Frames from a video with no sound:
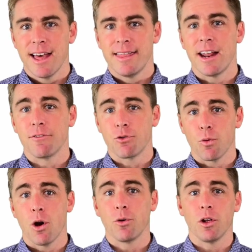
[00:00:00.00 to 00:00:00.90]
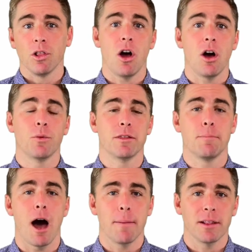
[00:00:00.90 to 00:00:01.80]
that have grown along with the
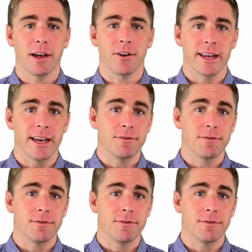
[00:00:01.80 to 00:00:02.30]
popularity